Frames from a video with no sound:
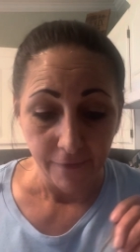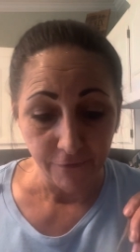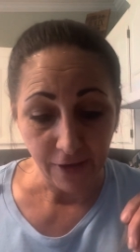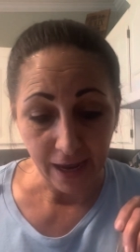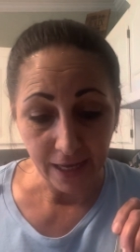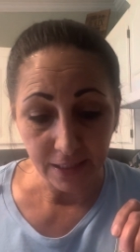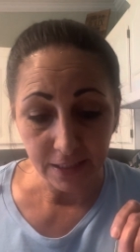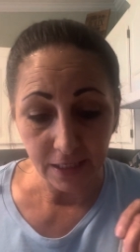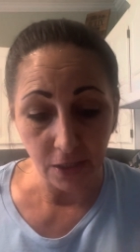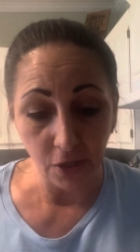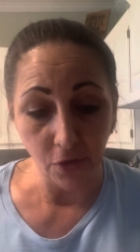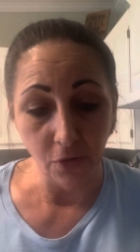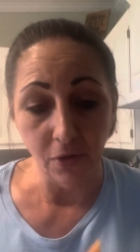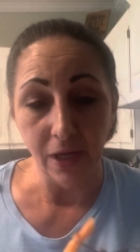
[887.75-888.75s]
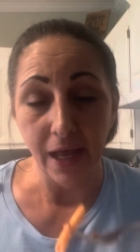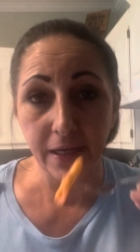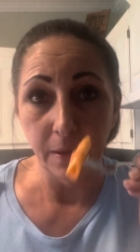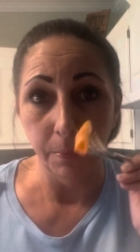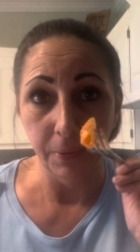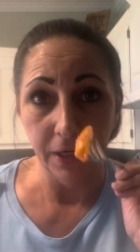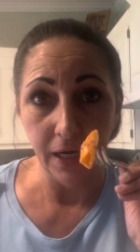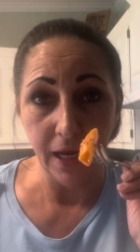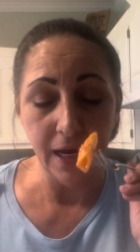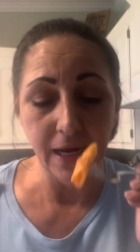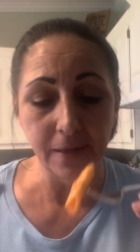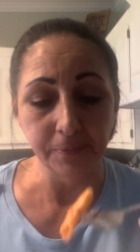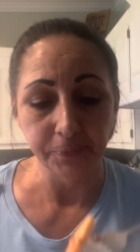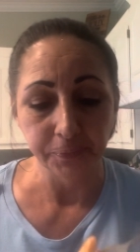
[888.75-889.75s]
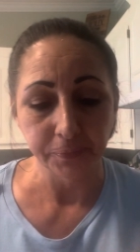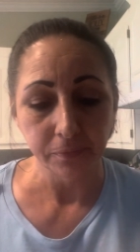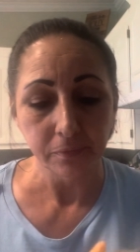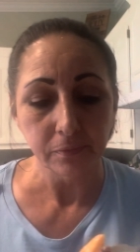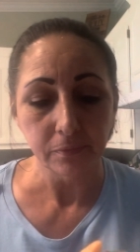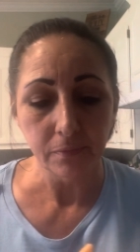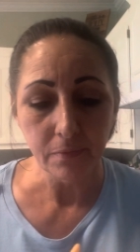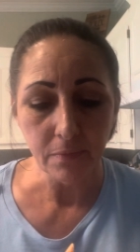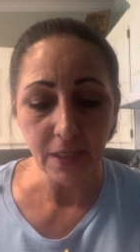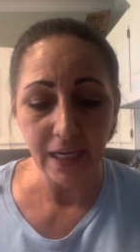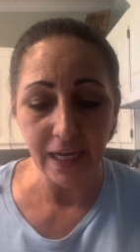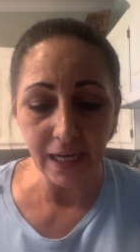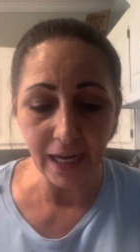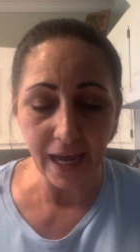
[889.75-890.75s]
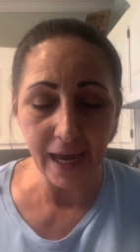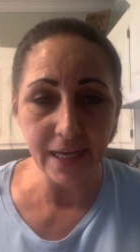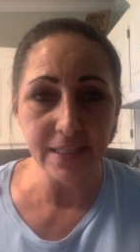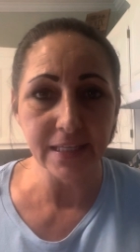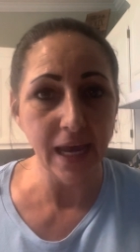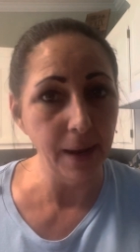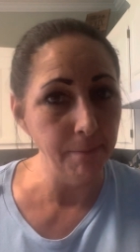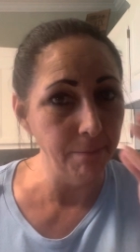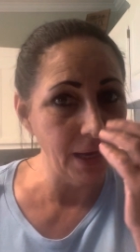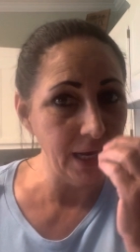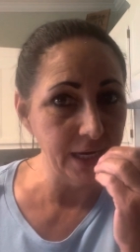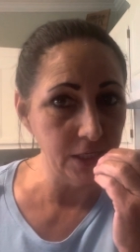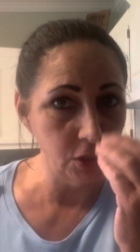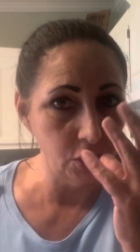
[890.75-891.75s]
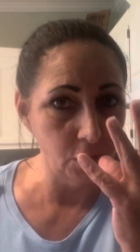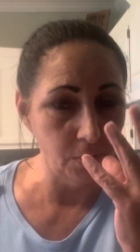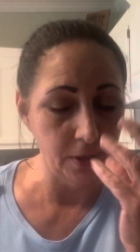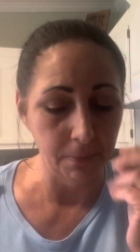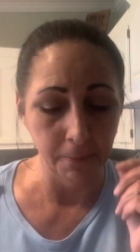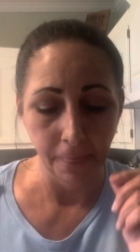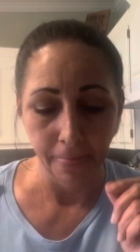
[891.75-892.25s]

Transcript: fancy noodle like a penne, it has a bite to it.